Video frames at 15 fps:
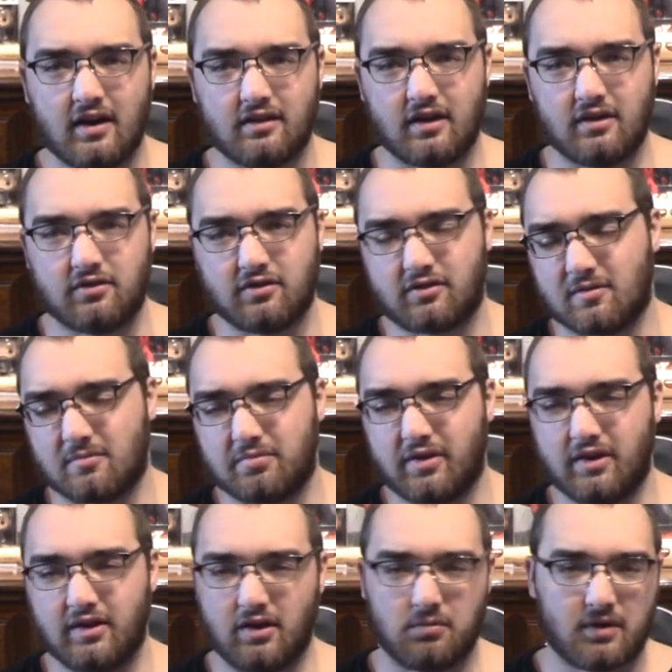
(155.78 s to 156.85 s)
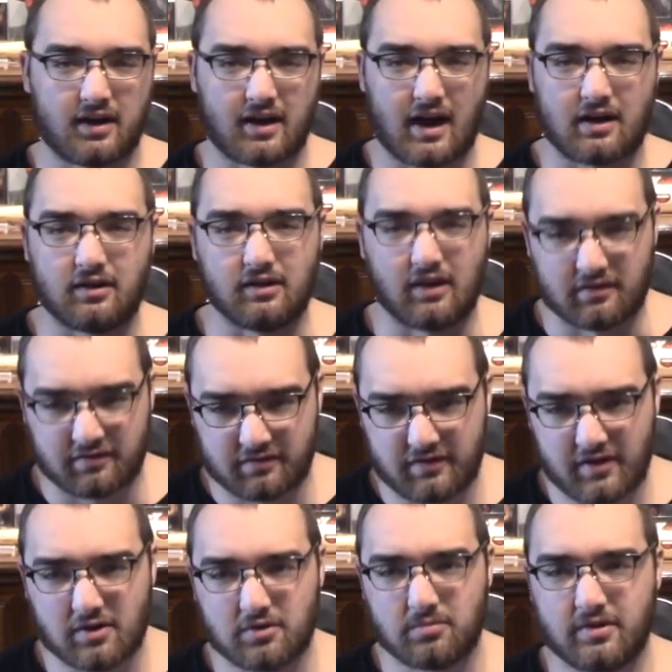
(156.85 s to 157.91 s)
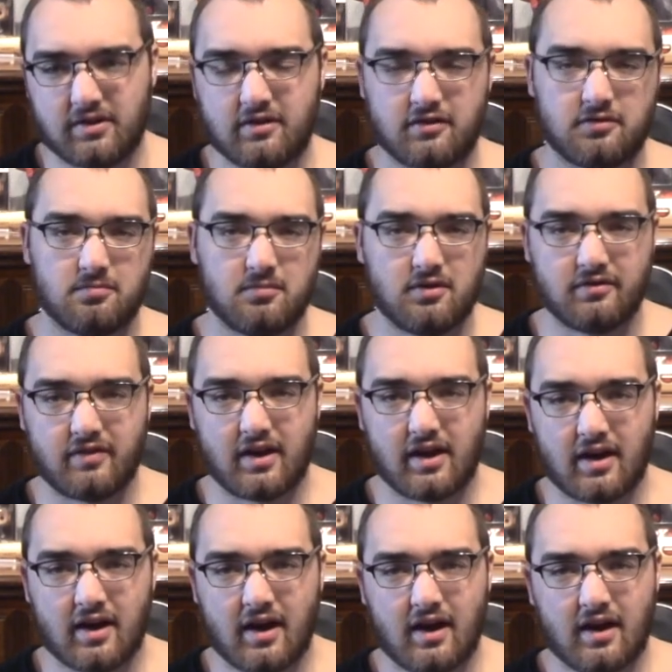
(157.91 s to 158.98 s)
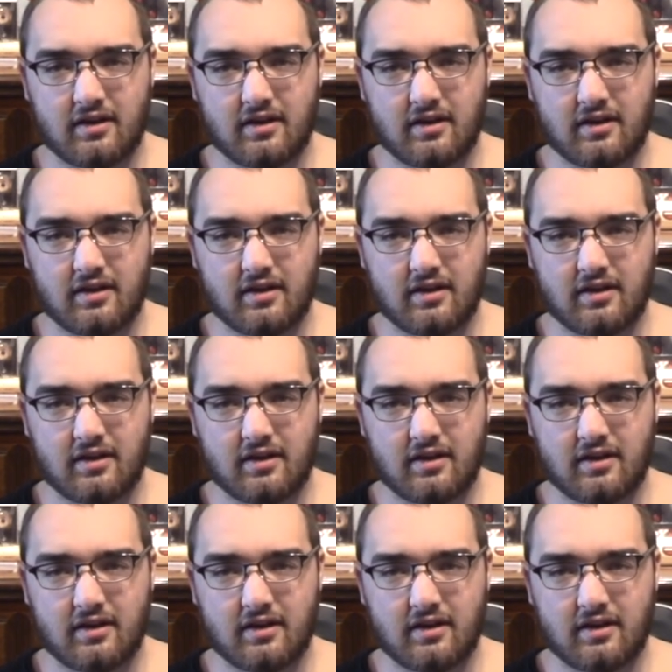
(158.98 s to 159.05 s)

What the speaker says: they just completely went out of left field with this movie,